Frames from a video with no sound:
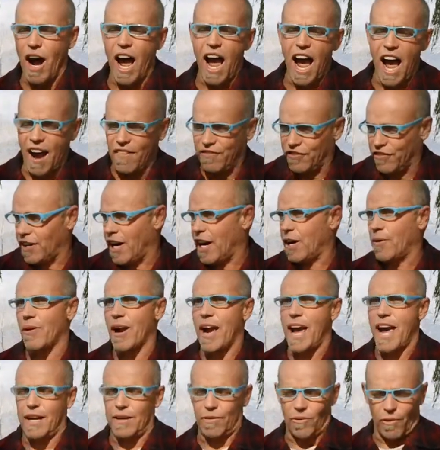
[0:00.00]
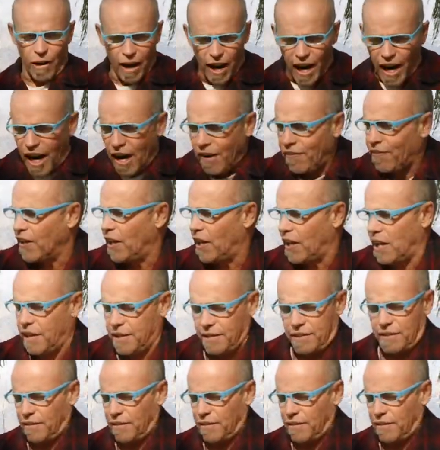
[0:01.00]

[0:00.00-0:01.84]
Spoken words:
after I rant and rave that